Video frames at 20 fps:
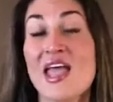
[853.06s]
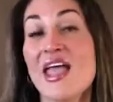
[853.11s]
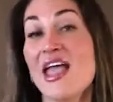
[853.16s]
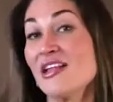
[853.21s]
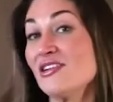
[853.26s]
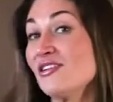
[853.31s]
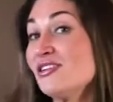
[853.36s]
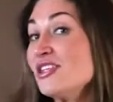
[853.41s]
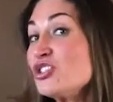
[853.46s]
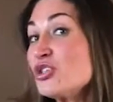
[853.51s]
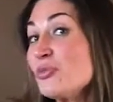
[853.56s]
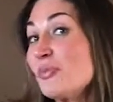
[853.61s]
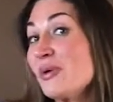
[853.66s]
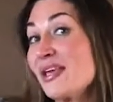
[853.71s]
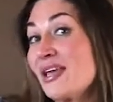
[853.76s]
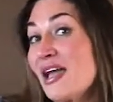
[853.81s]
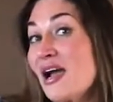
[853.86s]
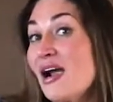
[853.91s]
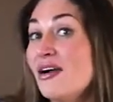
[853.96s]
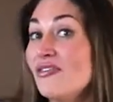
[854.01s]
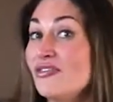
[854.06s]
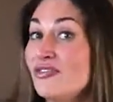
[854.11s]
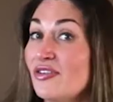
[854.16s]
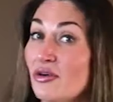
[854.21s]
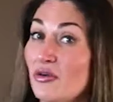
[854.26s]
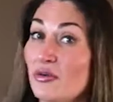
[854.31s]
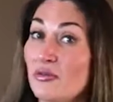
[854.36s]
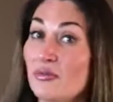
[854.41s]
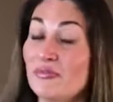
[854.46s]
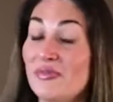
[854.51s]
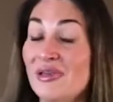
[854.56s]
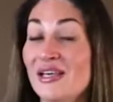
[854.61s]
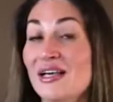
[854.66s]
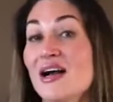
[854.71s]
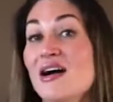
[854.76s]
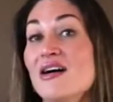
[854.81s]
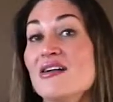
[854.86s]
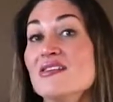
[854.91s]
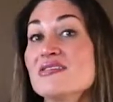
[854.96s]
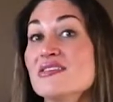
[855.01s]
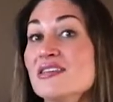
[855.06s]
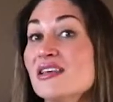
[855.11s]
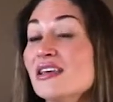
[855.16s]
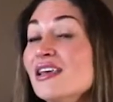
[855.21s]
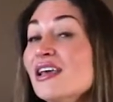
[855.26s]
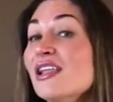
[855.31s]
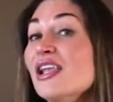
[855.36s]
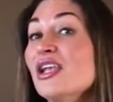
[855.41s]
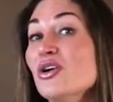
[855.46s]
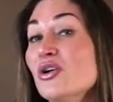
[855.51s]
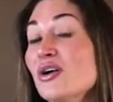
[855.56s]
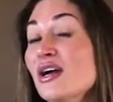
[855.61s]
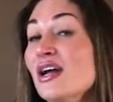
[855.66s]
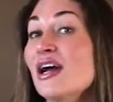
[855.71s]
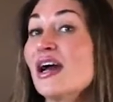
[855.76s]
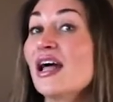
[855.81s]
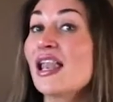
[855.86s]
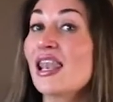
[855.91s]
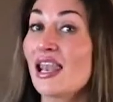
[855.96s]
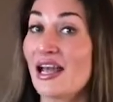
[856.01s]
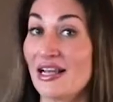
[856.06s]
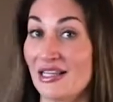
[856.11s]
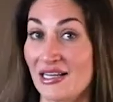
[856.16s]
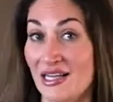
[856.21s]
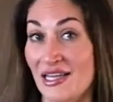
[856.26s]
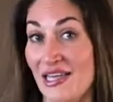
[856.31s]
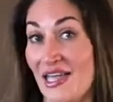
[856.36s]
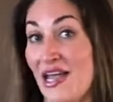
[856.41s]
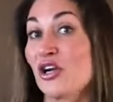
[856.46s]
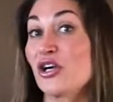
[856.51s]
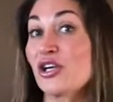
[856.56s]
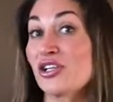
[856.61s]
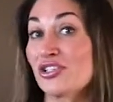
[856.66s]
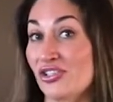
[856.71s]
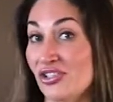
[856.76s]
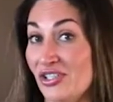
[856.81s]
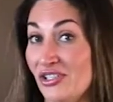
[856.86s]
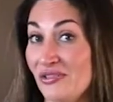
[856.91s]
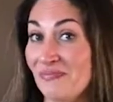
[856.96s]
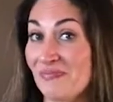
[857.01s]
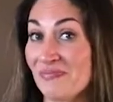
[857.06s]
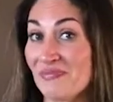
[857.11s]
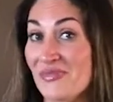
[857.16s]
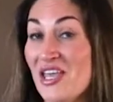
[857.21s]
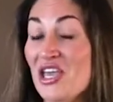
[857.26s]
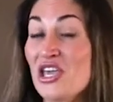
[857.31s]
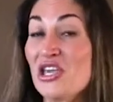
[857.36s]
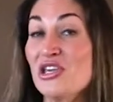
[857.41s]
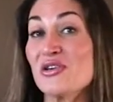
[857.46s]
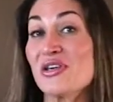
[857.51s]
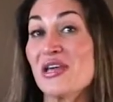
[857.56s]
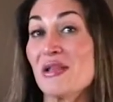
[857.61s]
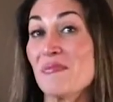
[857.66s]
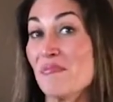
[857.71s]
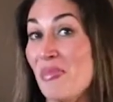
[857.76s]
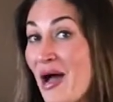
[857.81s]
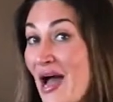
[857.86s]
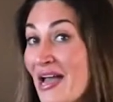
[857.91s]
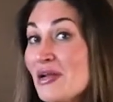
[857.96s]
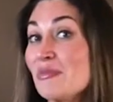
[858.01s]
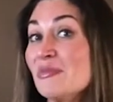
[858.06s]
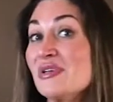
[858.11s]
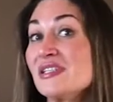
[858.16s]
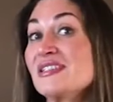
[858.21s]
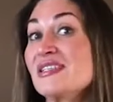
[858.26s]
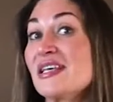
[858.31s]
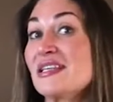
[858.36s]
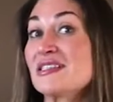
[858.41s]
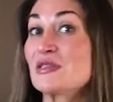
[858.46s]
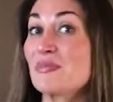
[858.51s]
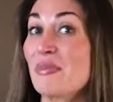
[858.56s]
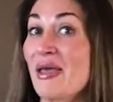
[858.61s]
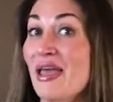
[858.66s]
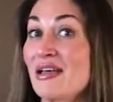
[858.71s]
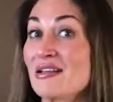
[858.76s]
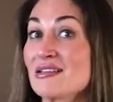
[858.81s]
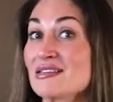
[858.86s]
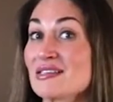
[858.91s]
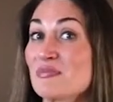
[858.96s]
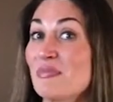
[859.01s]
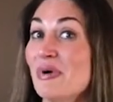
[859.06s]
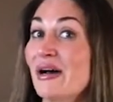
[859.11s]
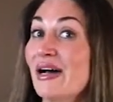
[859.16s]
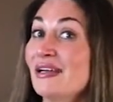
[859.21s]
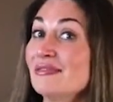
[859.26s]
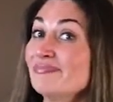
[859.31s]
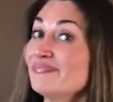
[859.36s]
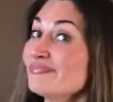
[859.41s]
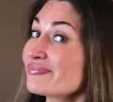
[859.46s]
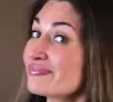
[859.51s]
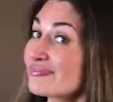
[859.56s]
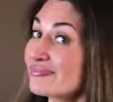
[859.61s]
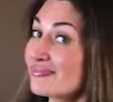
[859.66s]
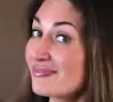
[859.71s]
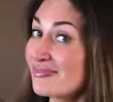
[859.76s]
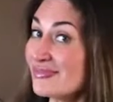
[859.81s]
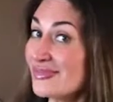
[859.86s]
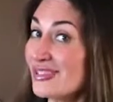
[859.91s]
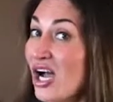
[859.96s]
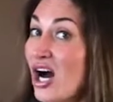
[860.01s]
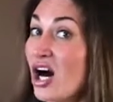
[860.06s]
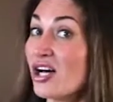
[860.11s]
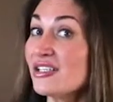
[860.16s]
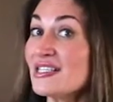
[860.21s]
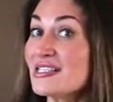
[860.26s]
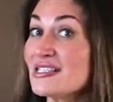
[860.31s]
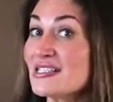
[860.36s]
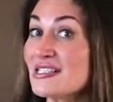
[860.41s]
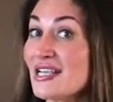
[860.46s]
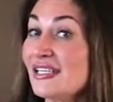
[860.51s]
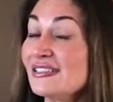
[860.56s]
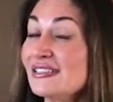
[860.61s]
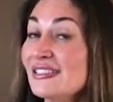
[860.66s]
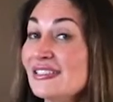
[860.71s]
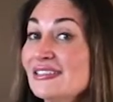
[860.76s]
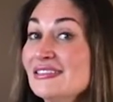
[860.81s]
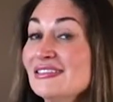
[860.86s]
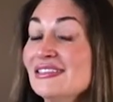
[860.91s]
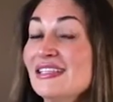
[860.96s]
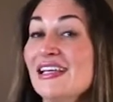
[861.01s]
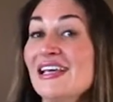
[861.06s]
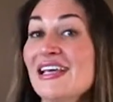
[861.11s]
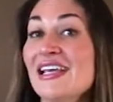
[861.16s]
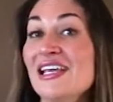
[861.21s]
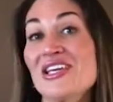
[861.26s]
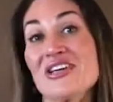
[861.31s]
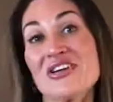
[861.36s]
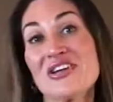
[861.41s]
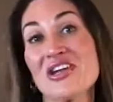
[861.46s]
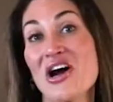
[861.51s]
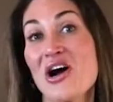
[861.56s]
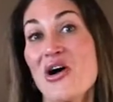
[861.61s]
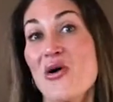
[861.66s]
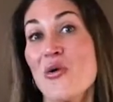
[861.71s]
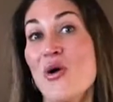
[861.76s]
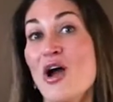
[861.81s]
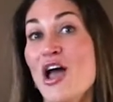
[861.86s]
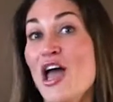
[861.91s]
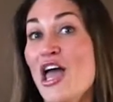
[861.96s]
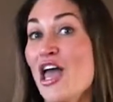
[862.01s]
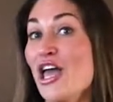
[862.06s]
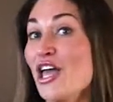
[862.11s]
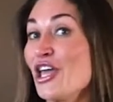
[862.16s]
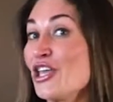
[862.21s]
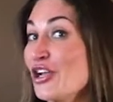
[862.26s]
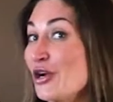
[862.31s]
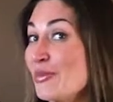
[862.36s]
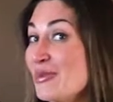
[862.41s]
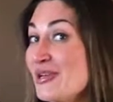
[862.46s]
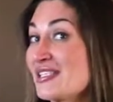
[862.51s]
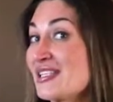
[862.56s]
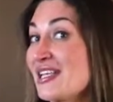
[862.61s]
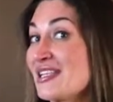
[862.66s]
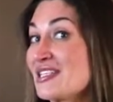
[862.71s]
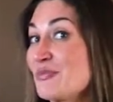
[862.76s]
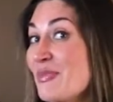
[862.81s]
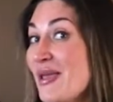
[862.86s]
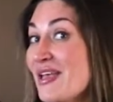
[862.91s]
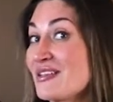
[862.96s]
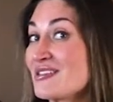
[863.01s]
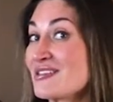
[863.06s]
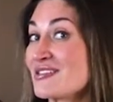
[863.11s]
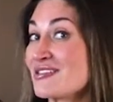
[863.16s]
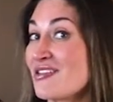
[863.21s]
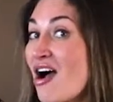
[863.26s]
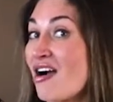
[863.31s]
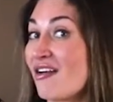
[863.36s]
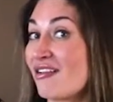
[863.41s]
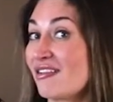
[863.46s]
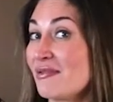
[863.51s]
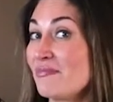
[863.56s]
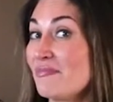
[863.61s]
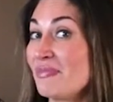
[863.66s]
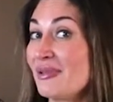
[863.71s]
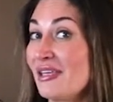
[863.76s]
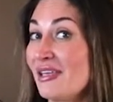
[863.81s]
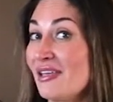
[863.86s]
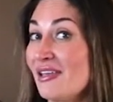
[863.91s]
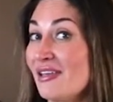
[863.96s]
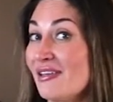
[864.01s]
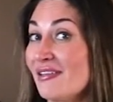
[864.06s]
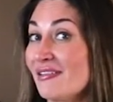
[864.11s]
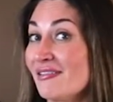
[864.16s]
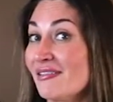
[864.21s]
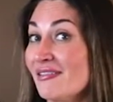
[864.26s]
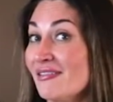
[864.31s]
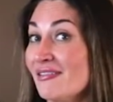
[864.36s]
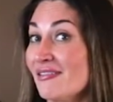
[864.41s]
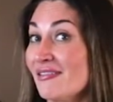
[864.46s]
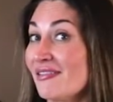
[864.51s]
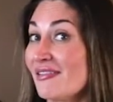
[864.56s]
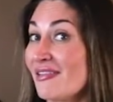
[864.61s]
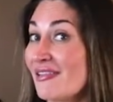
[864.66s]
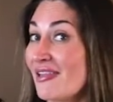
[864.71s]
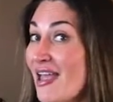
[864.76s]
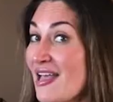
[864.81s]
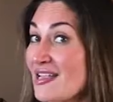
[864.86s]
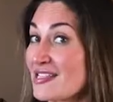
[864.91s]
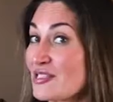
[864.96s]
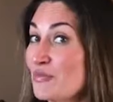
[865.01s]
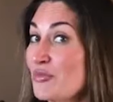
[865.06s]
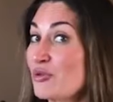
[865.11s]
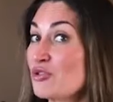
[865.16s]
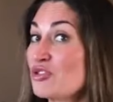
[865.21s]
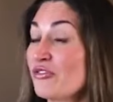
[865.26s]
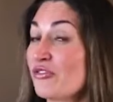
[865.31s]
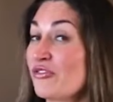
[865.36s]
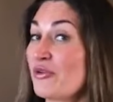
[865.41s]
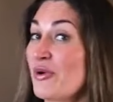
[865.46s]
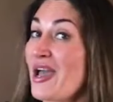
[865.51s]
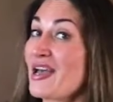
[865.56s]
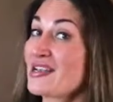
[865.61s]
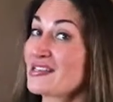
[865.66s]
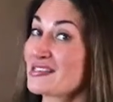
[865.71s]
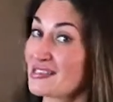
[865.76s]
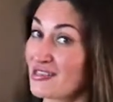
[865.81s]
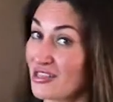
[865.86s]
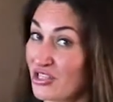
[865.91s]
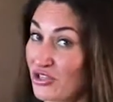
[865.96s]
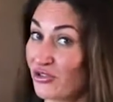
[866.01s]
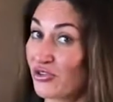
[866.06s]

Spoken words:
And you need to be careful because it can look like a character. You can buy a Mercedes-Benz, but all of a sudden, your Mercedes-Benz is not gonna be as beautiful as